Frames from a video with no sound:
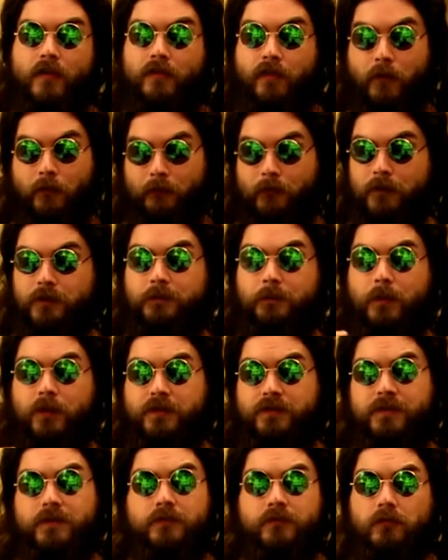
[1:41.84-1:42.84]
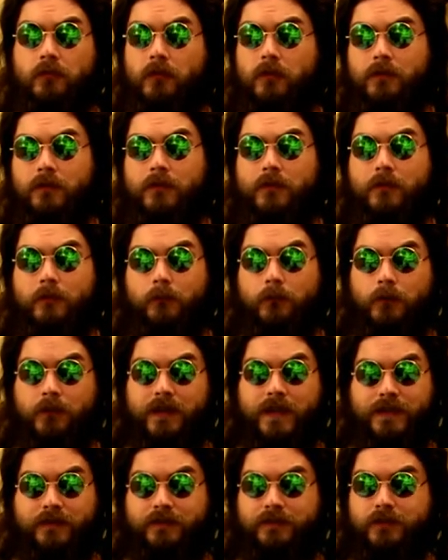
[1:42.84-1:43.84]
The first person drawn will
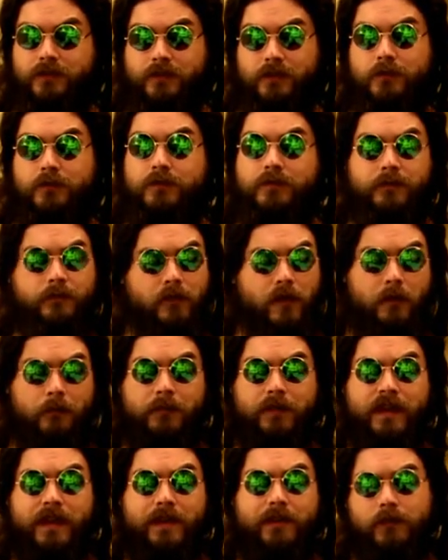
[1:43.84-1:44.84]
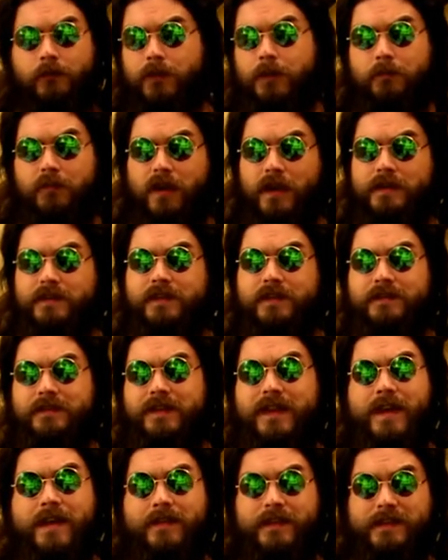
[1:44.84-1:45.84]
get to choose from the three
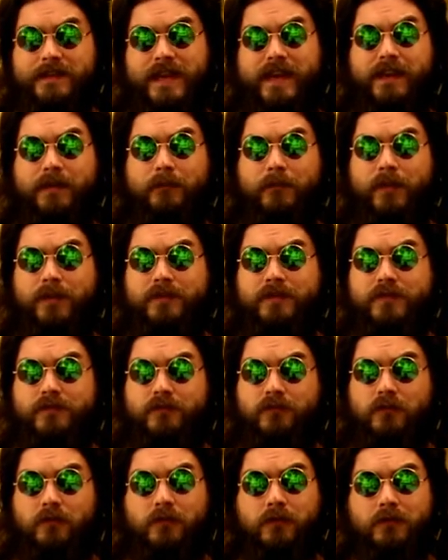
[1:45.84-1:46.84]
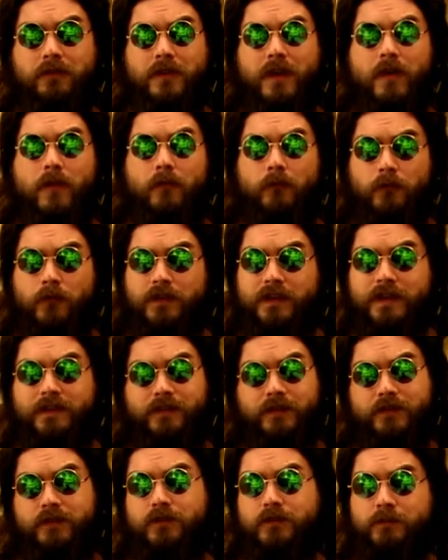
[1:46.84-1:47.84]
prizes. The second person drawn will get
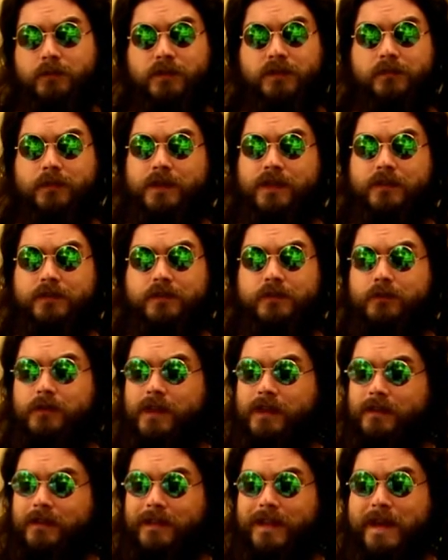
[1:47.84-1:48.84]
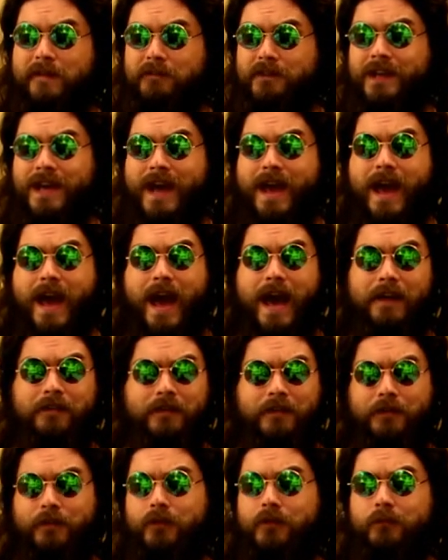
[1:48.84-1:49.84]
to choose between the two that are left.
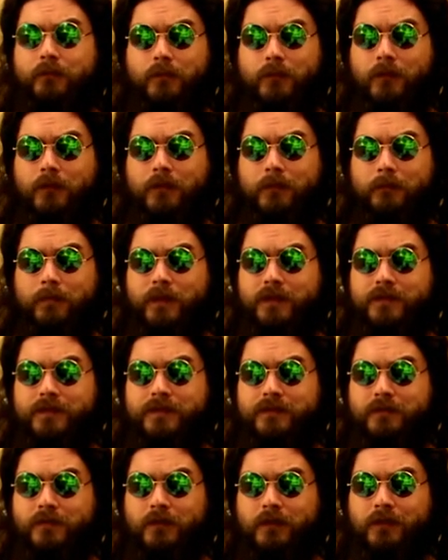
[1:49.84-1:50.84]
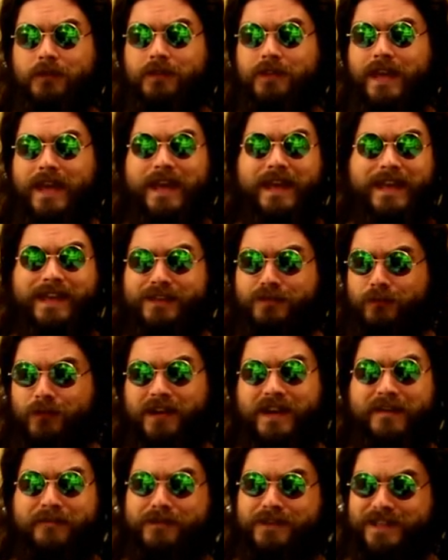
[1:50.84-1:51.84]
And the third person drawn gets
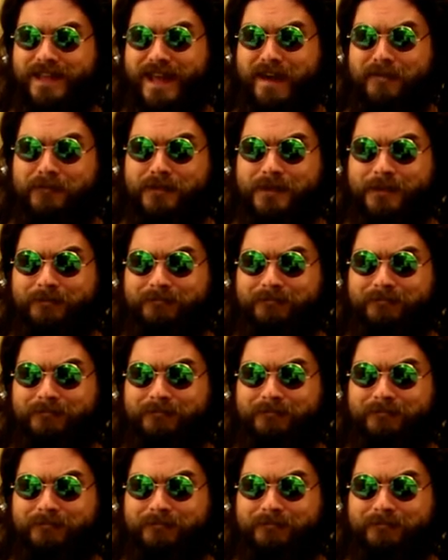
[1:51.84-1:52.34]
whatever's left.